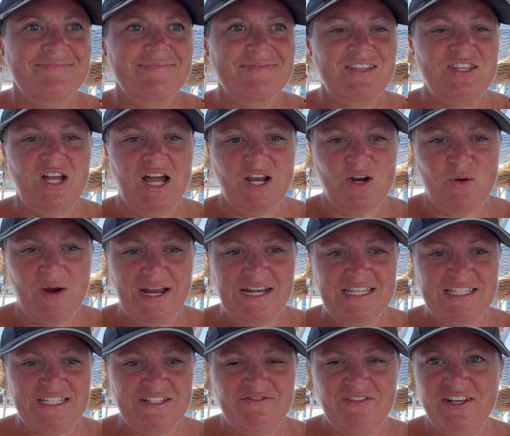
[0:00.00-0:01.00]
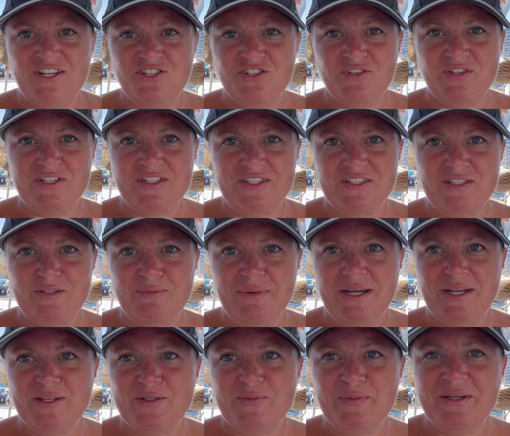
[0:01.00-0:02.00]
not quite as adventurous as my
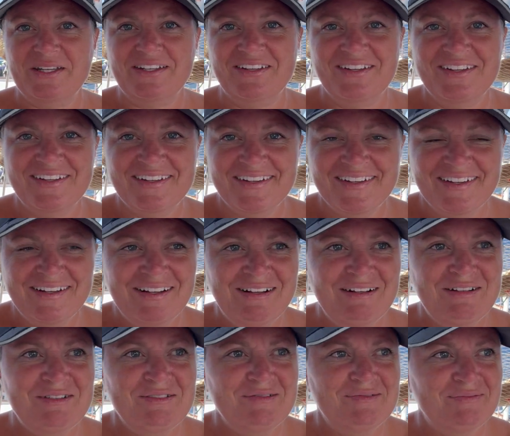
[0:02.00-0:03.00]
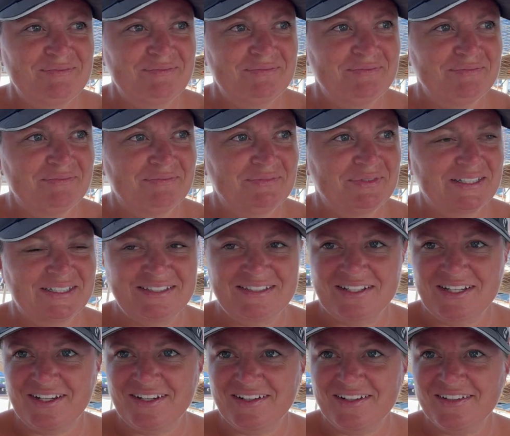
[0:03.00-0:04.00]
husband, but
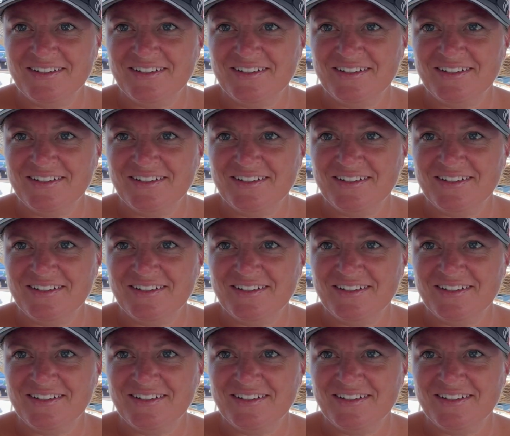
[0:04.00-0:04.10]
uh,